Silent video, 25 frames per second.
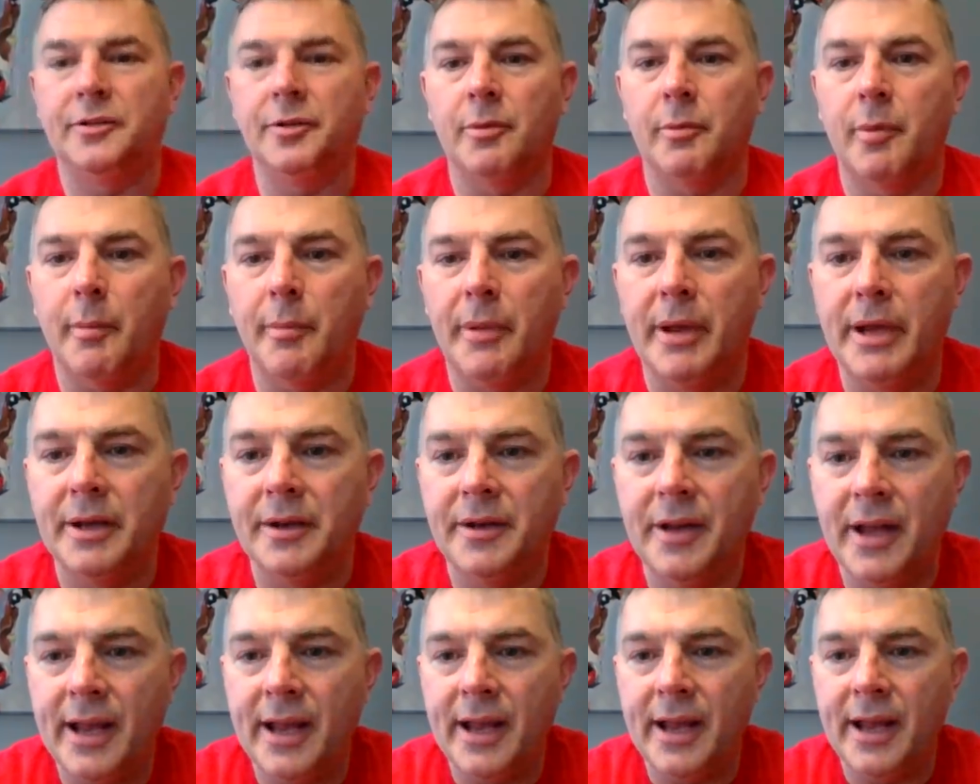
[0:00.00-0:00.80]
So my man
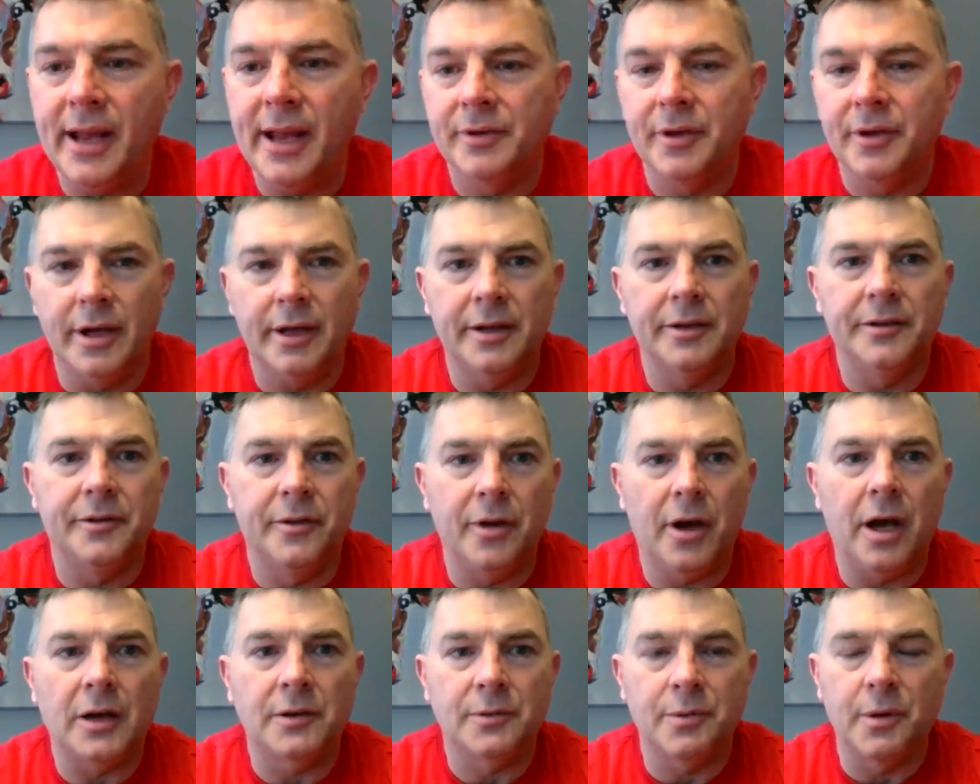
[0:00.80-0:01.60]
Dave uh,
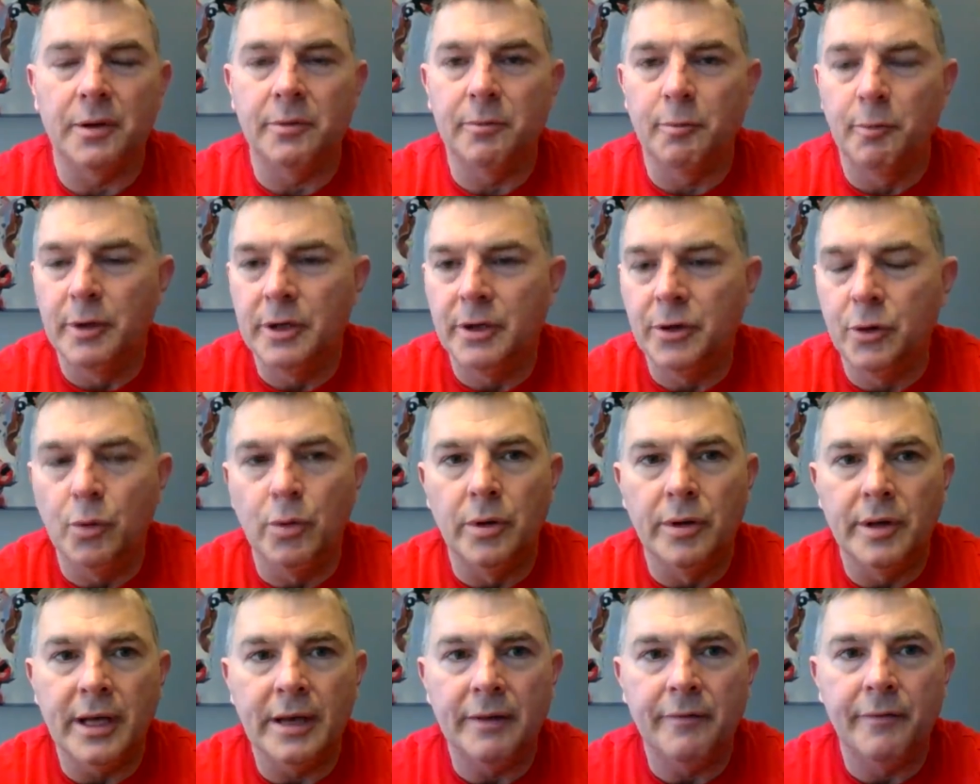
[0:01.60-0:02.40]
talks about
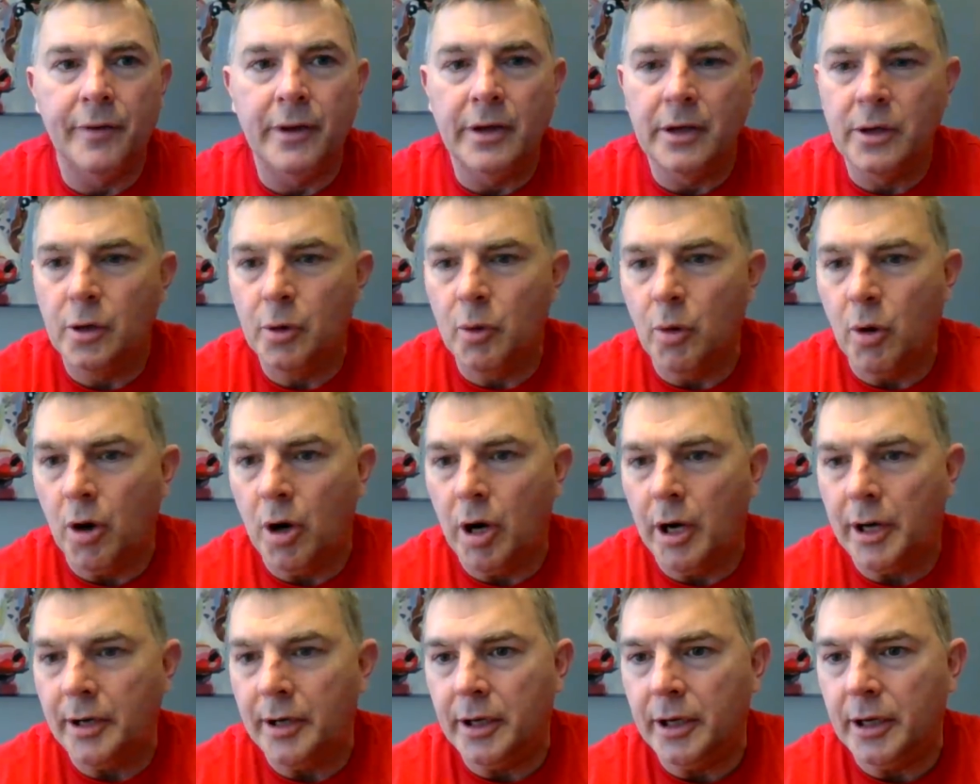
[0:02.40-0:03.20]
redoing that video
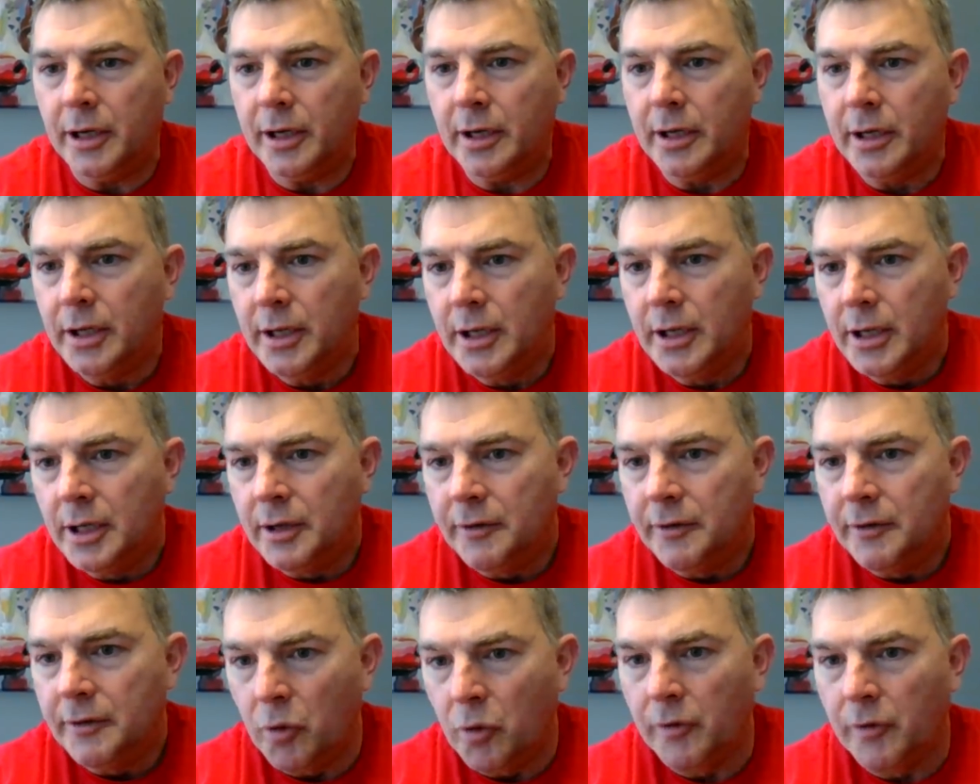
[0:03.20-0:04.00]
on uh,
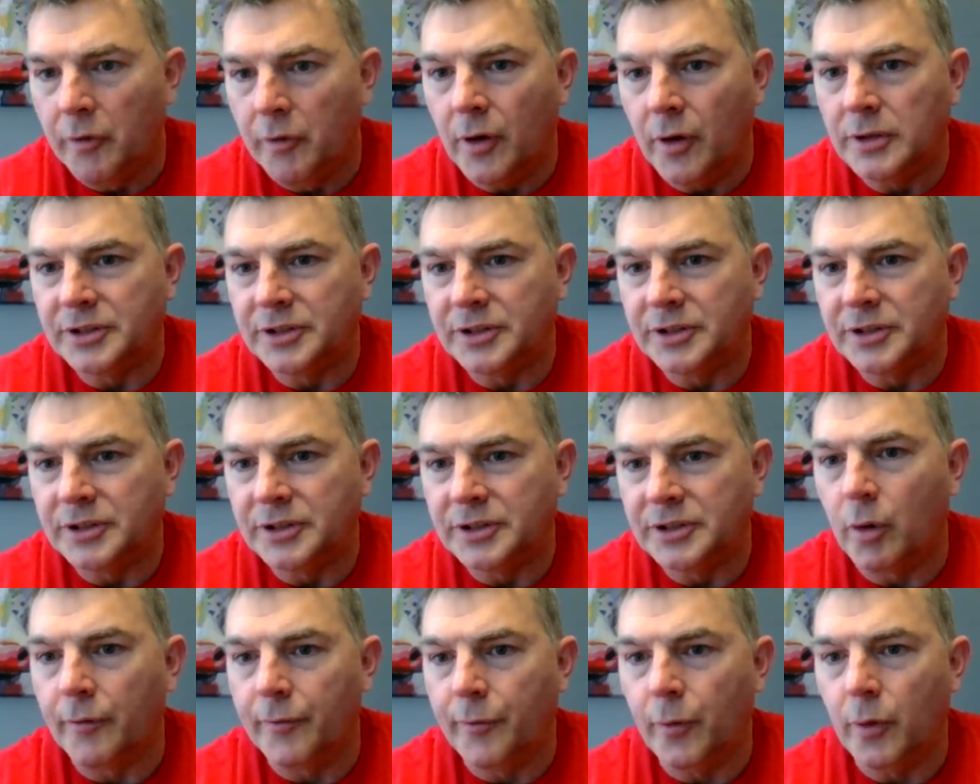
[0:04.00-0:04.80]
four funds as a
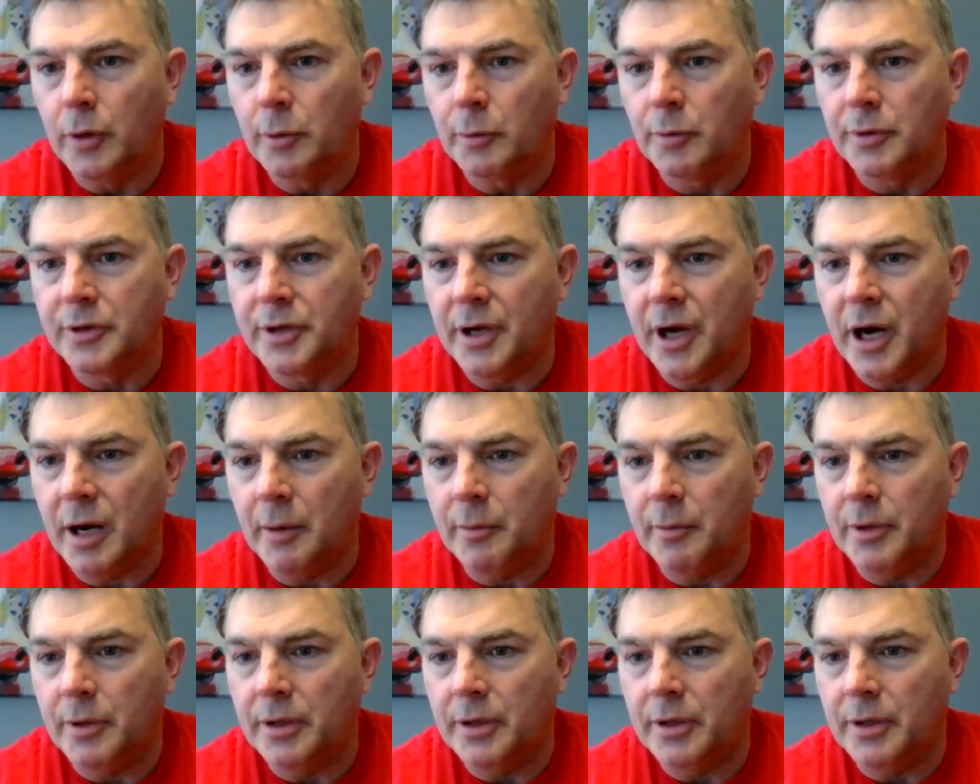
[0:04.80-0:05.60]
portfolio
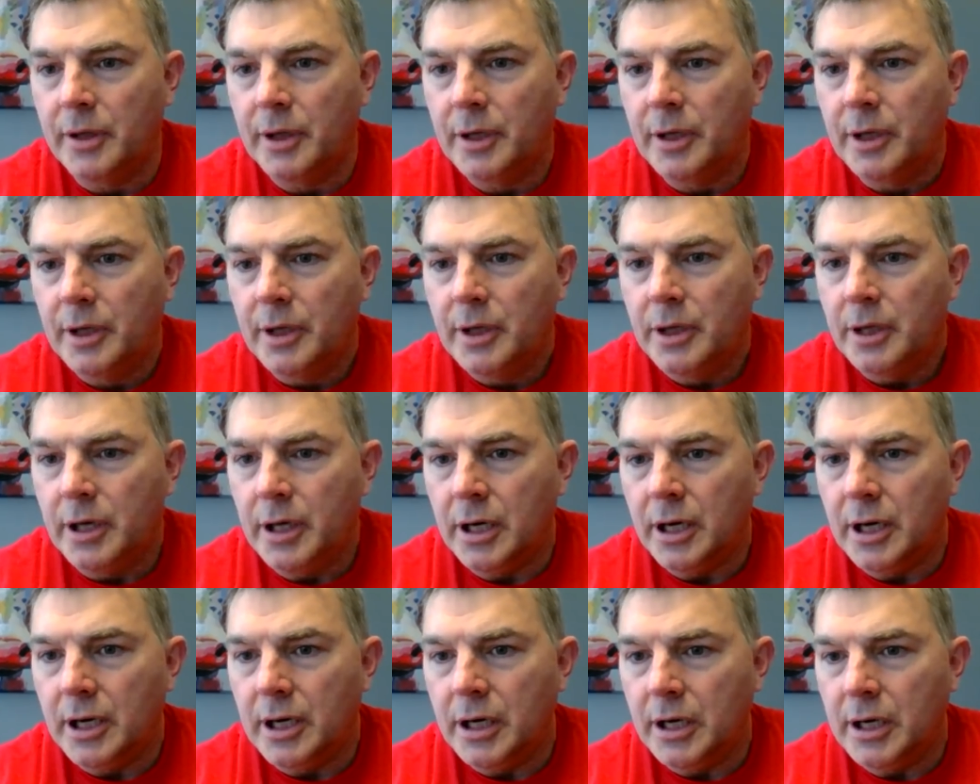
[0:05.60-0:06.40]
retirement.
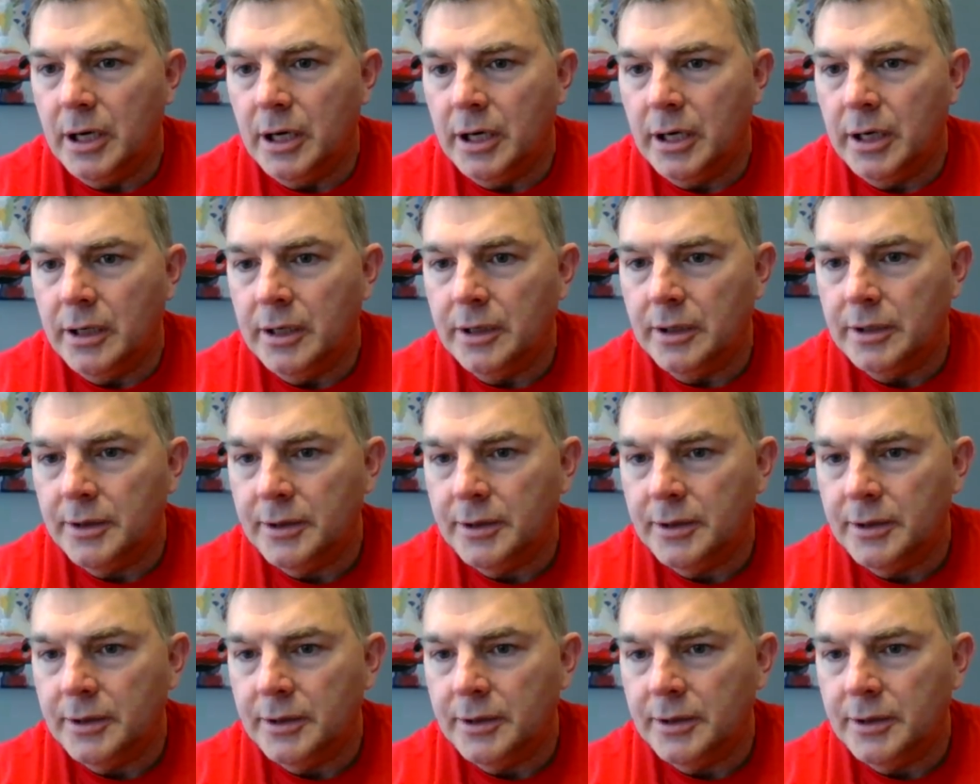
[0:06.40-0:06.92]
Uh,